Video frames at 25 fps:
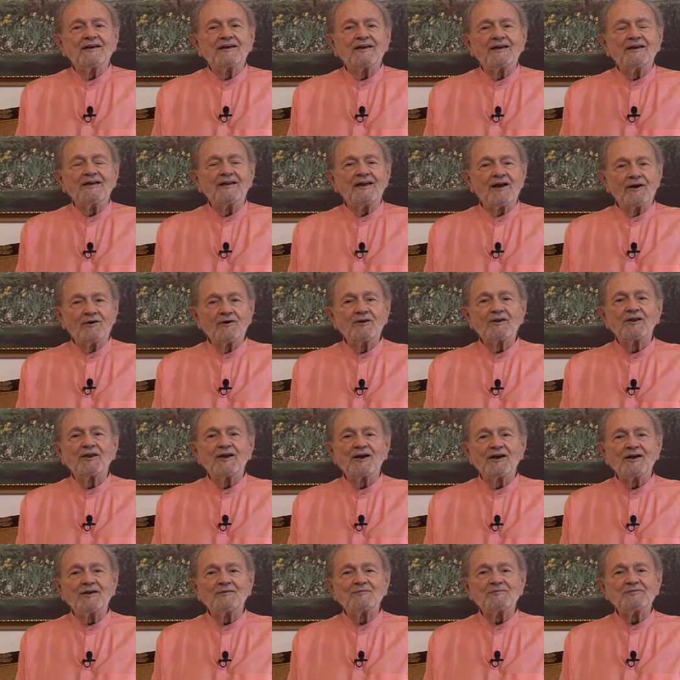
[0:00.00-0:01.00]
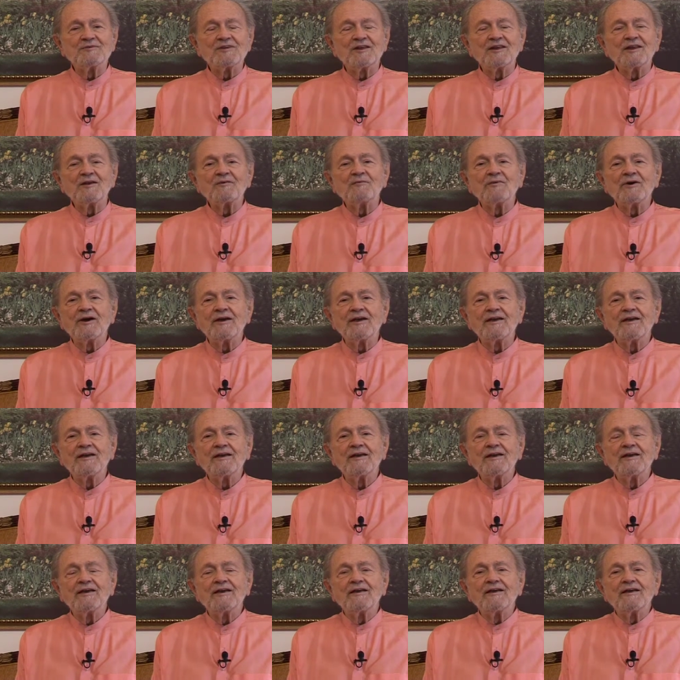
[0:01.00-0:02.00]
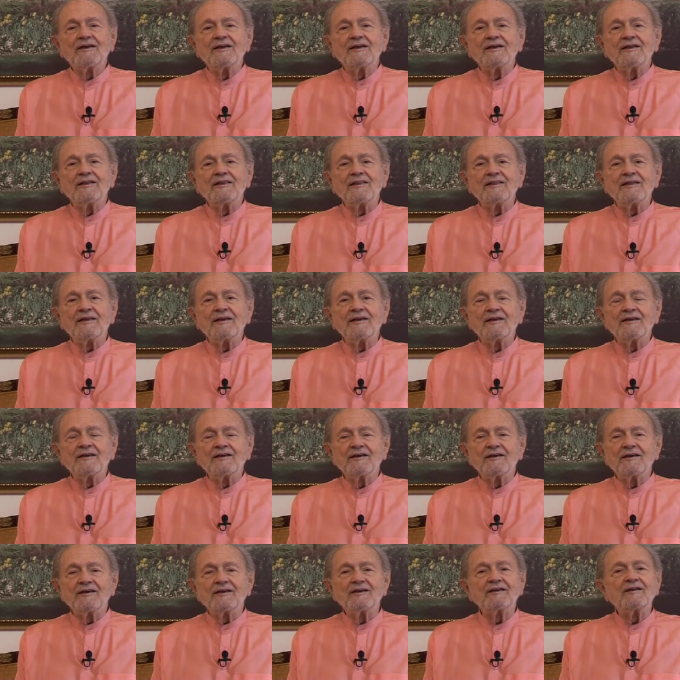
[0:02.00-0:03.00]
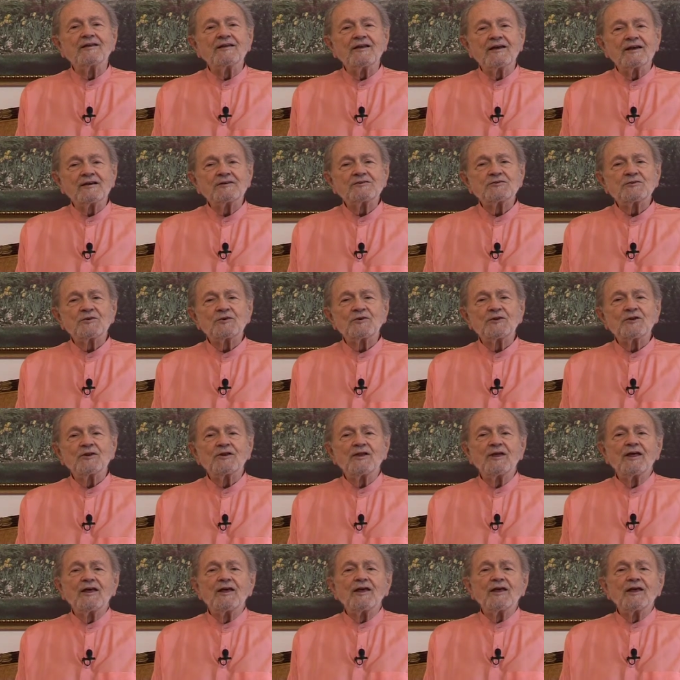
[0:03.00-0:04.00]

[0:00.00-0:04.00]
in our times anyway, the intellectual